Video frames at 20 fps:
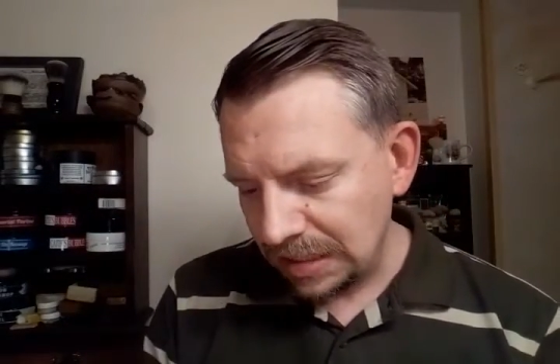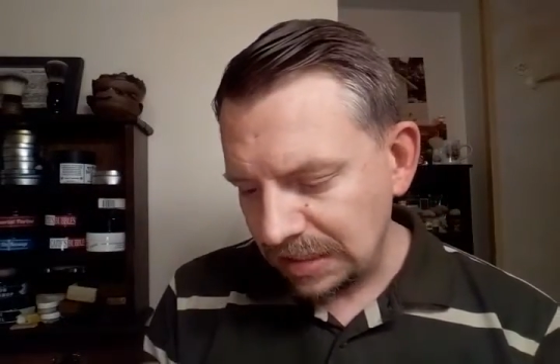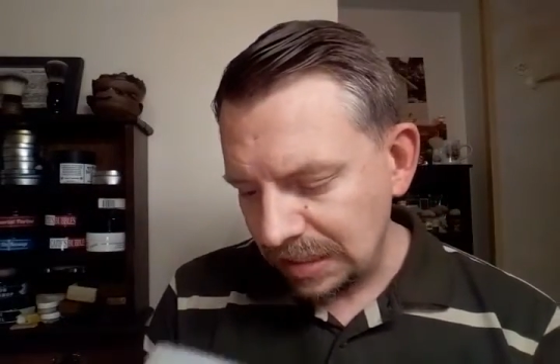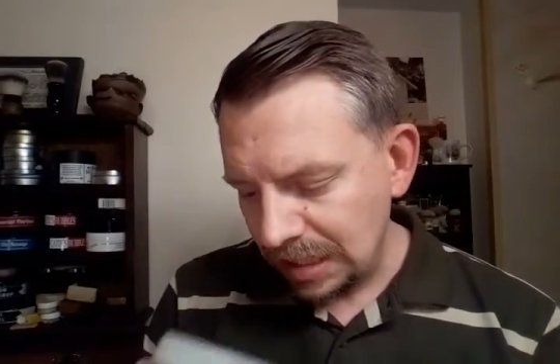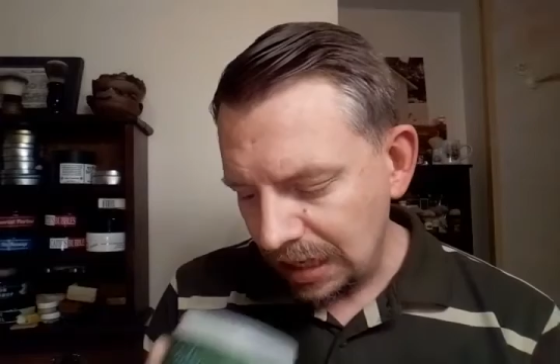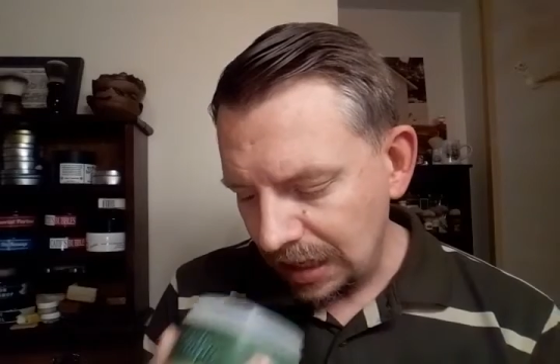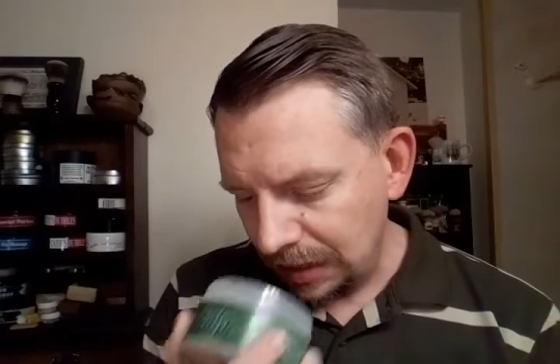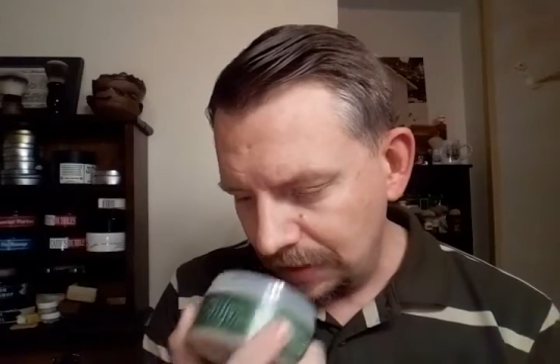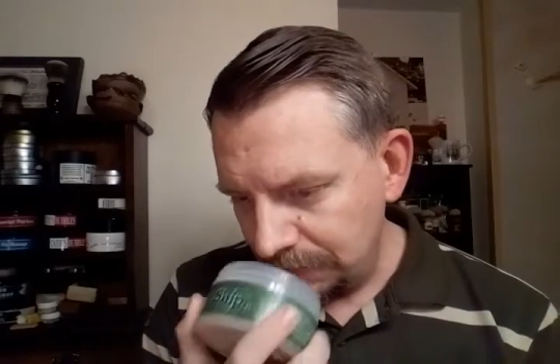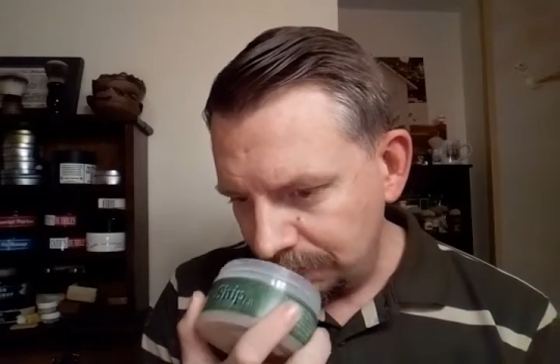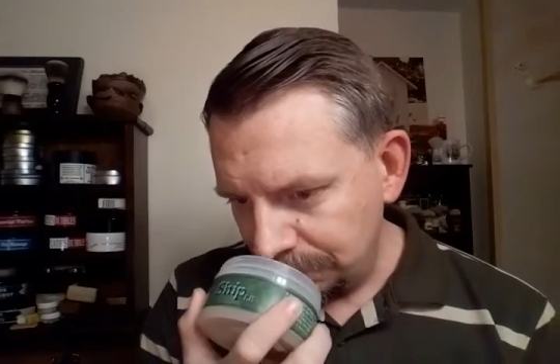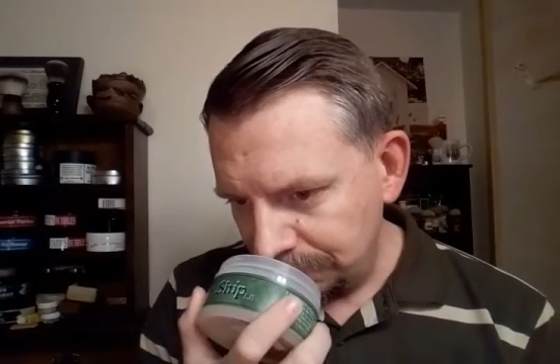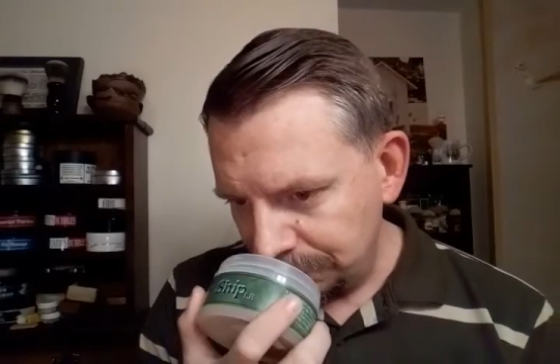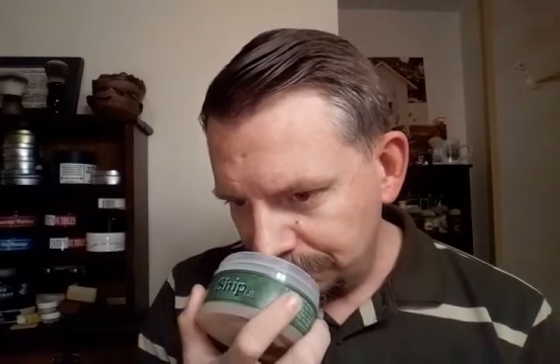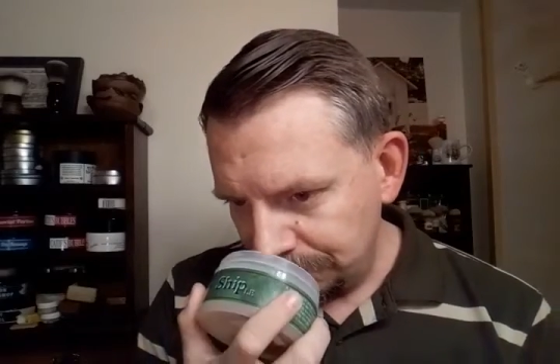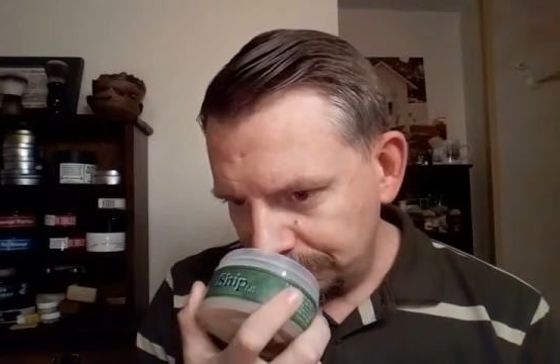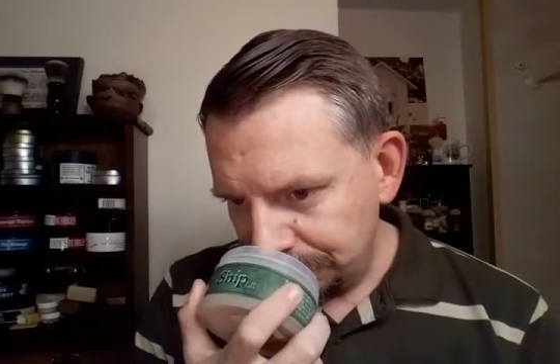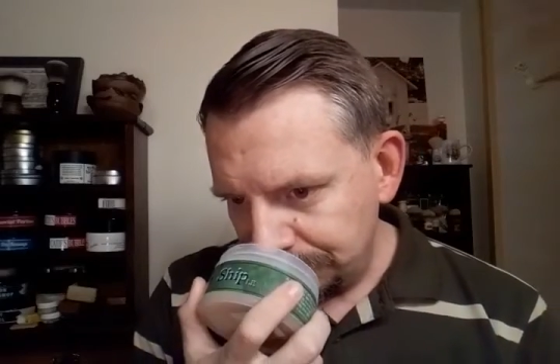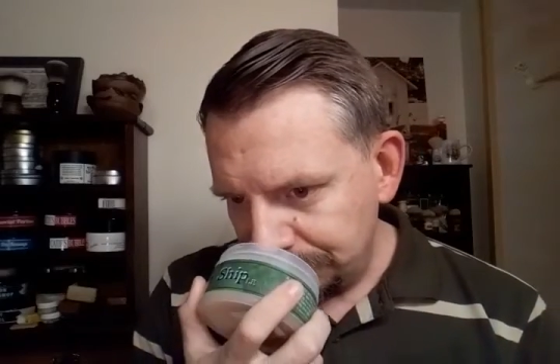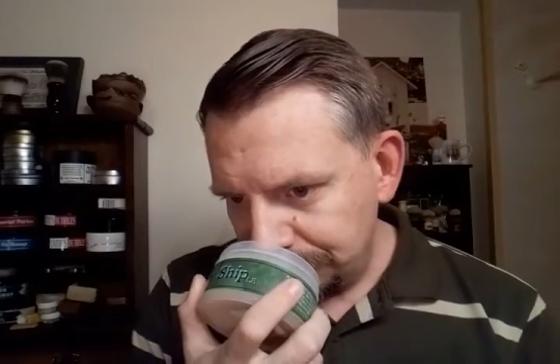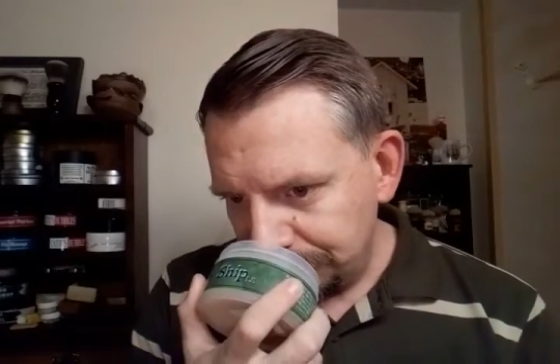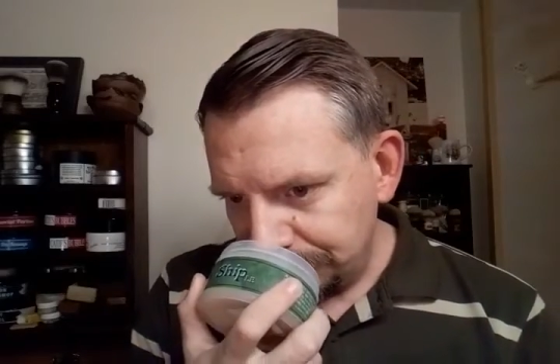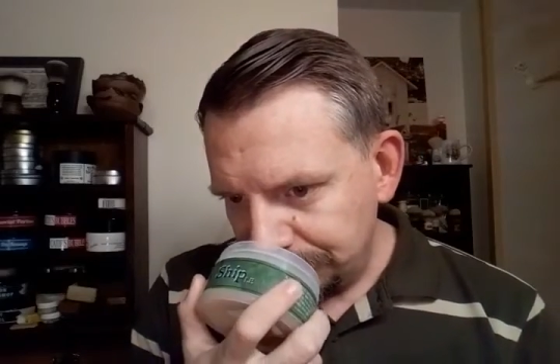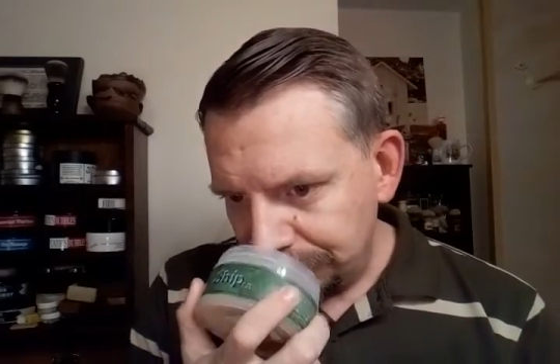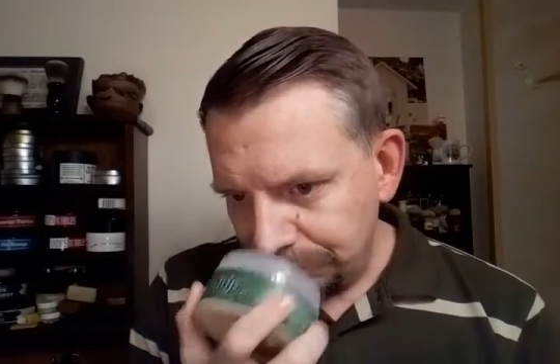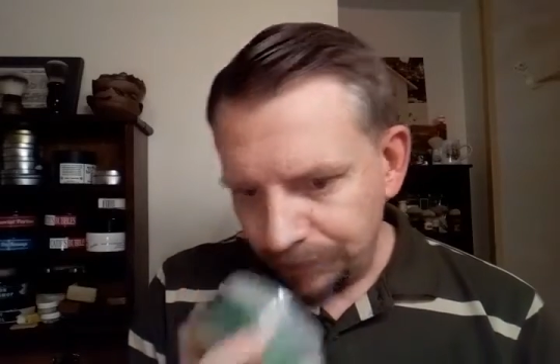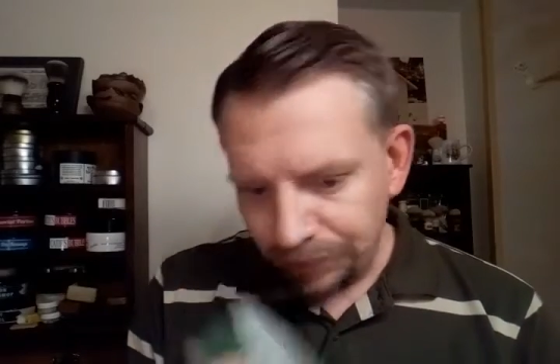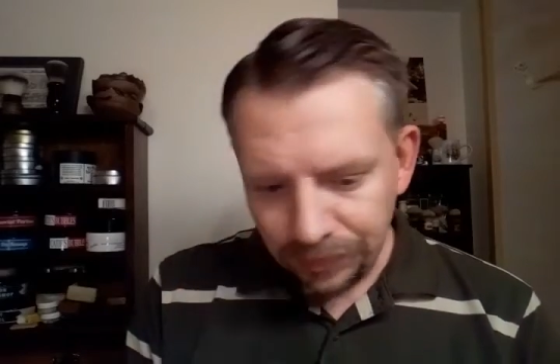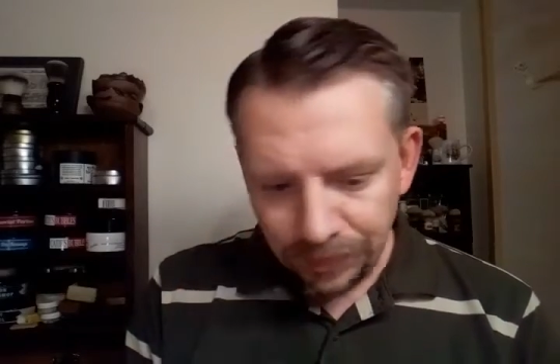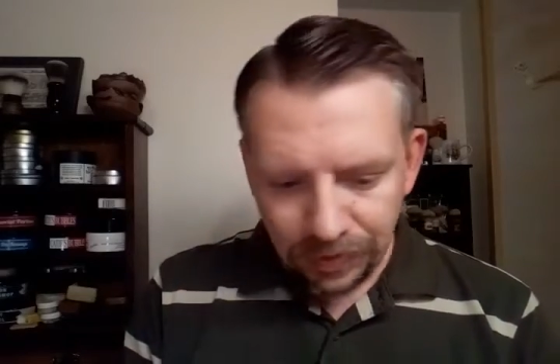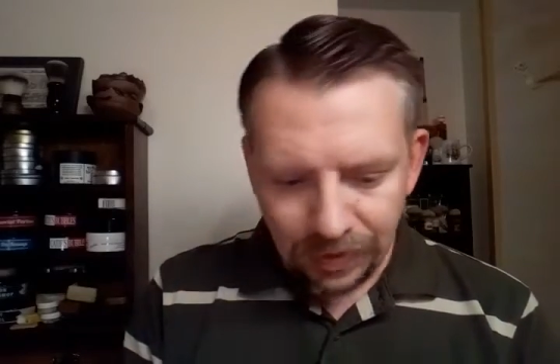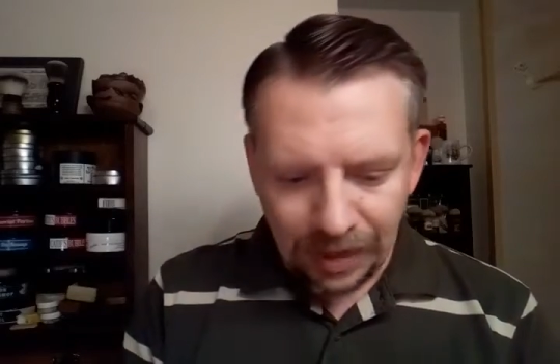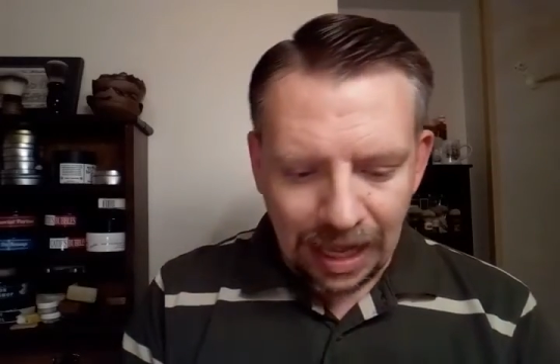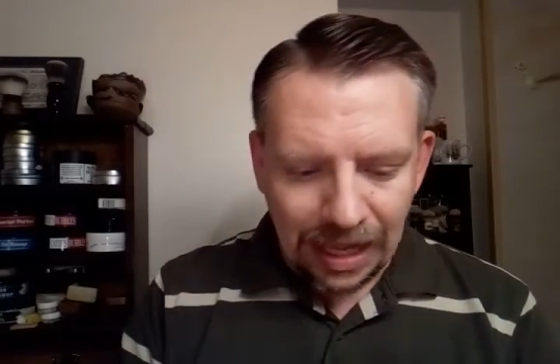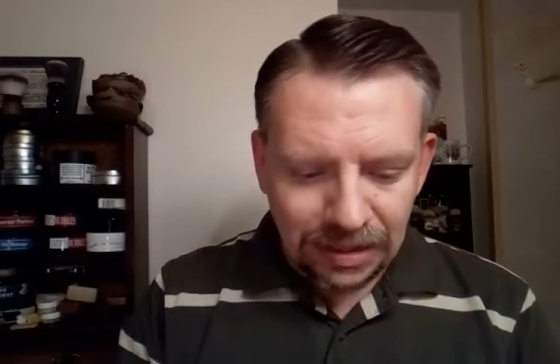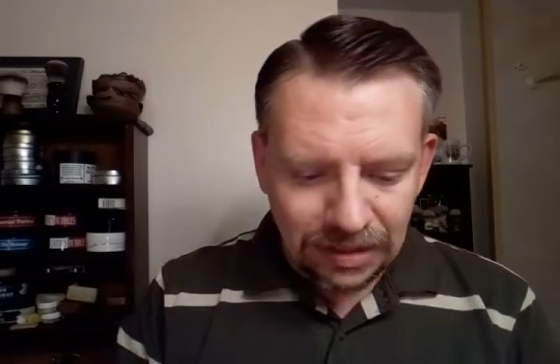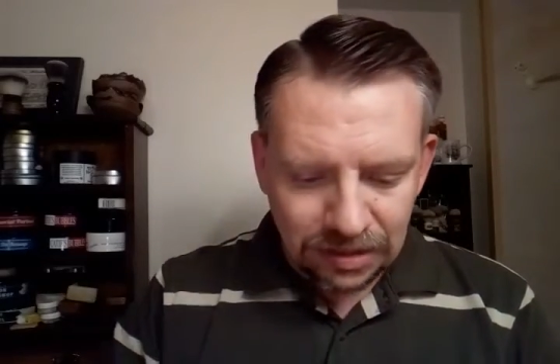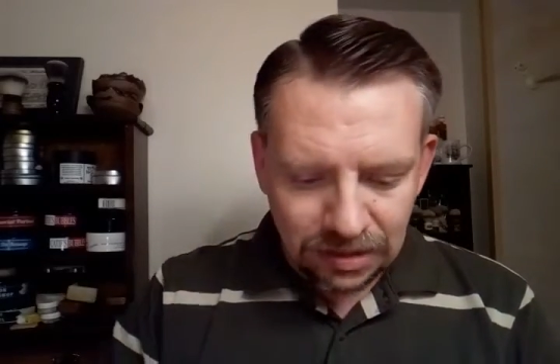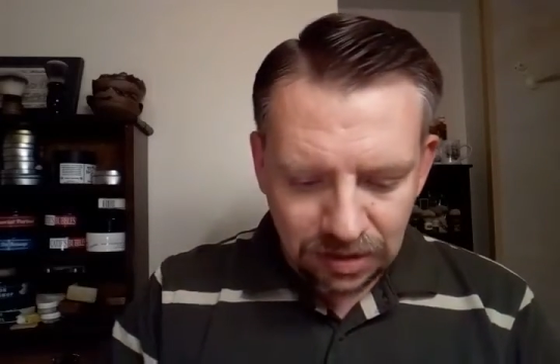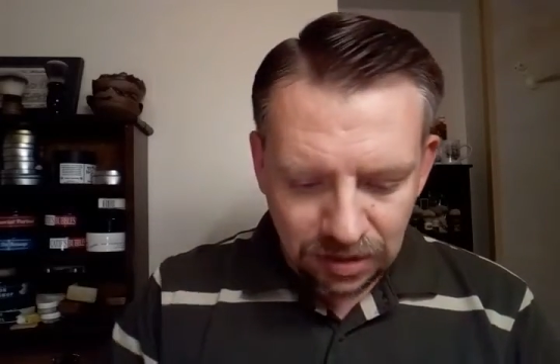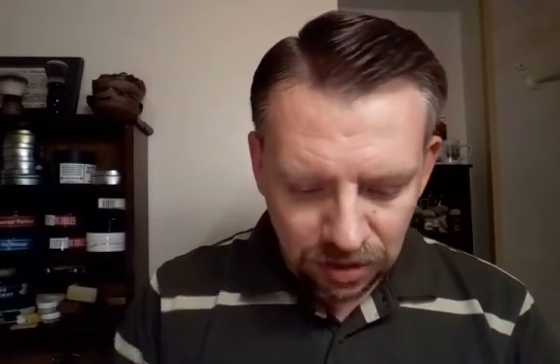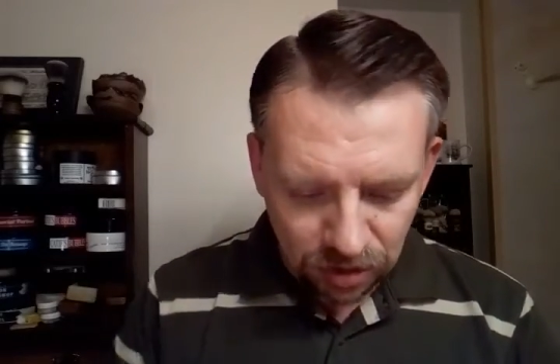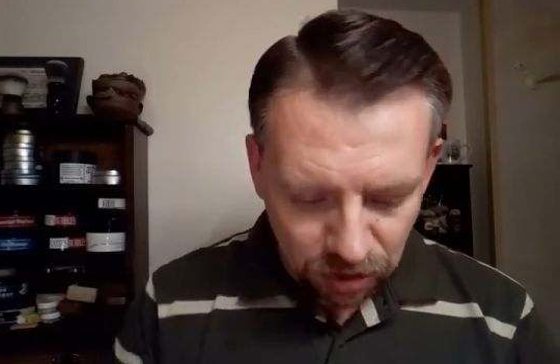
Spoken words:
side. That's the